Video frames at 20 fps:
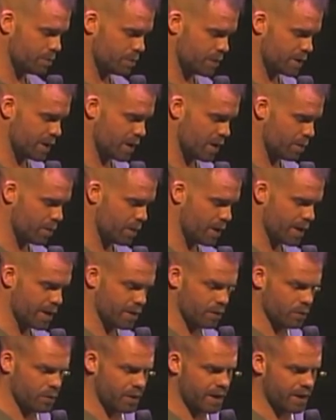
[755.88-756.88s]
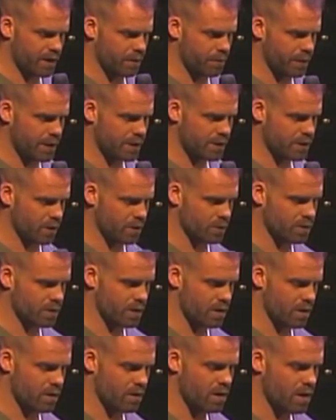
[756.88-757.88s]
down to Midale, we had the beach house
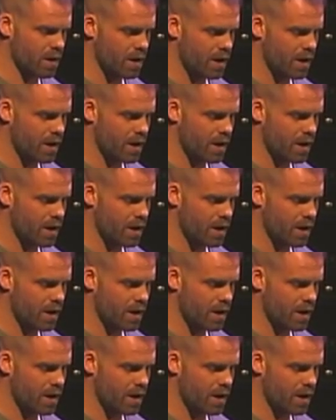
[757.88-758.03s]
there,